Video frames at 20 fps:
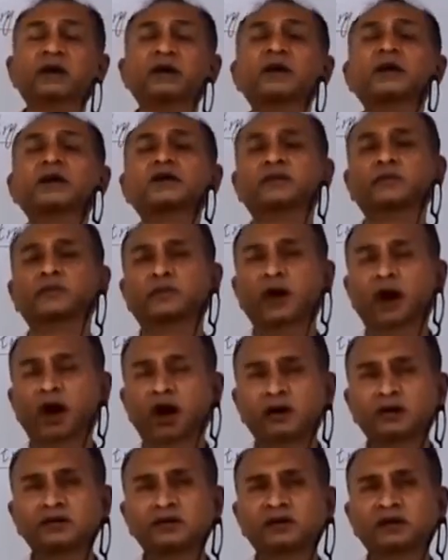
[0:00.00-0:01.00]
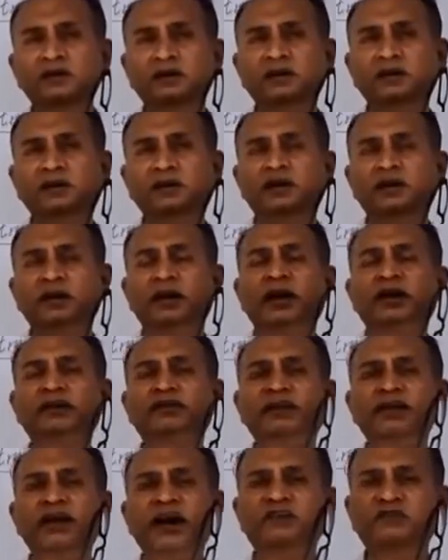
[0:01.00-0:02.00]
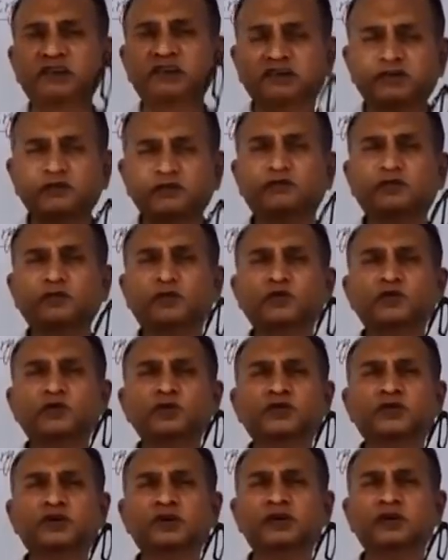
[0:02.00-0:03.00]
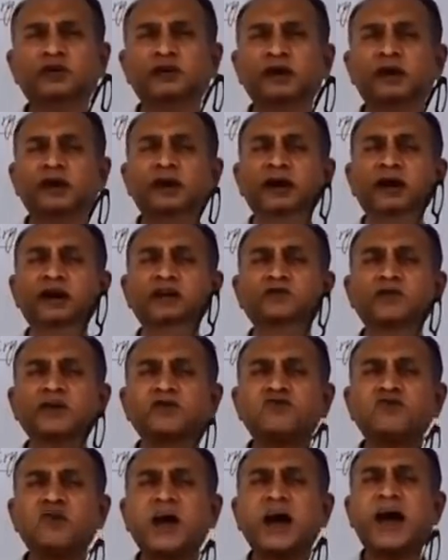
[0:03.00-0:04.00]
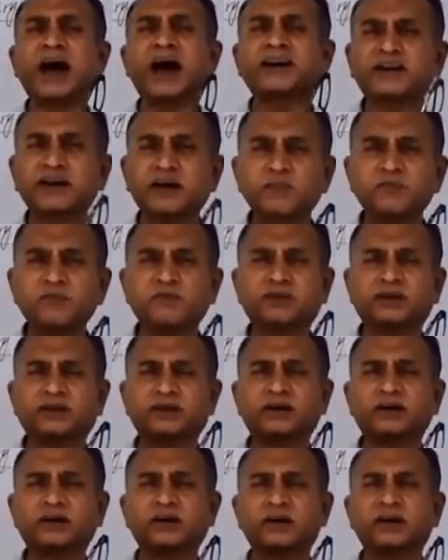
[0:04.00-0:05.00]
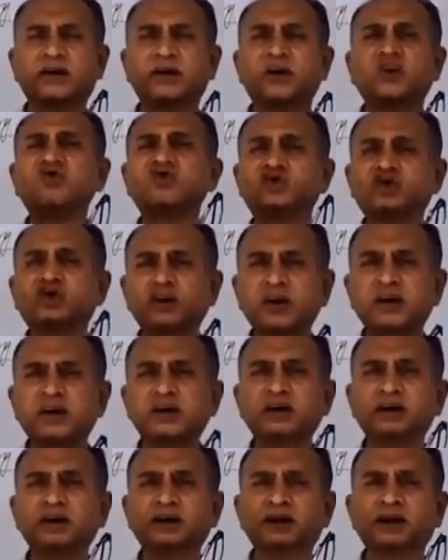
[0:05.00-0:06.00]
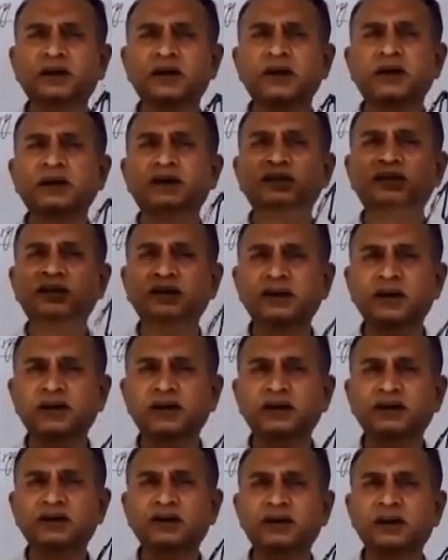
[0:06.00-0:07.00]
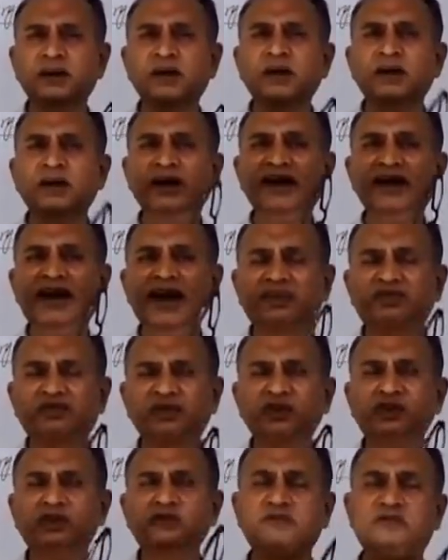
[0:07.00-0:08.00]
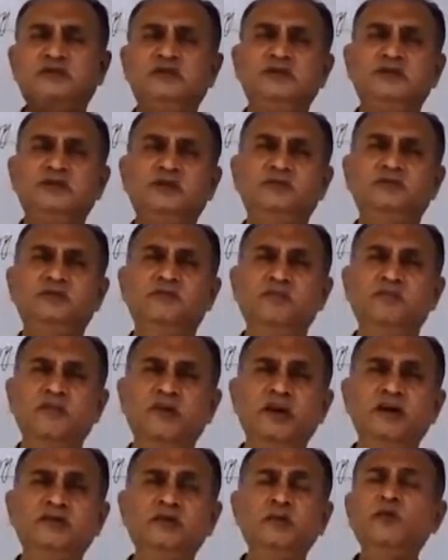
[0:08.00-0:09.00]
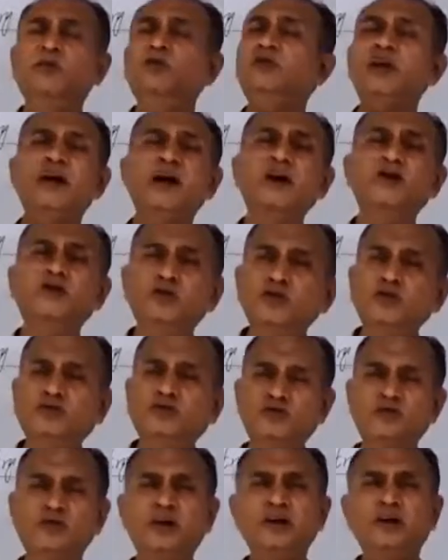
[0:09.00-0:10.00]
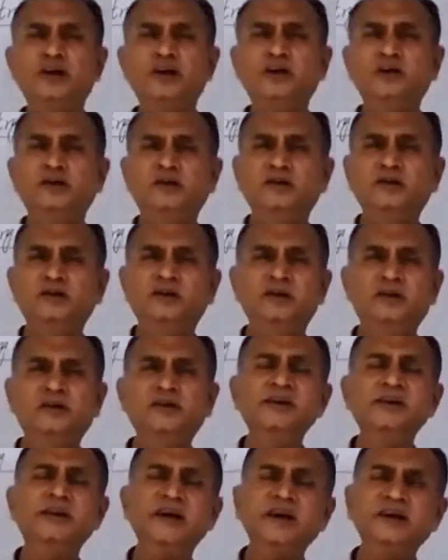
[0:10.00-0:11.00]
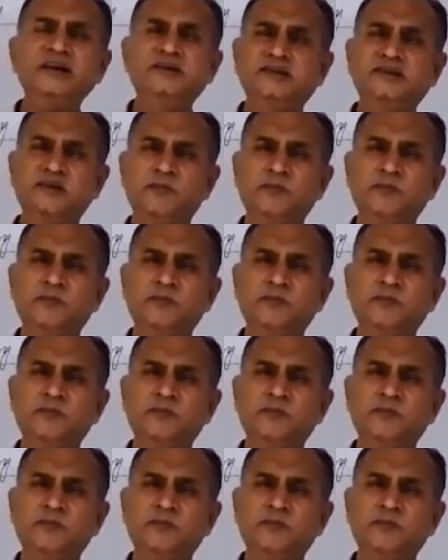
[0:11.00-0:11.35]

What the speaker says: It's a bond, it's an attractive force in which atoms share their electrons. Suppose there are two little kids,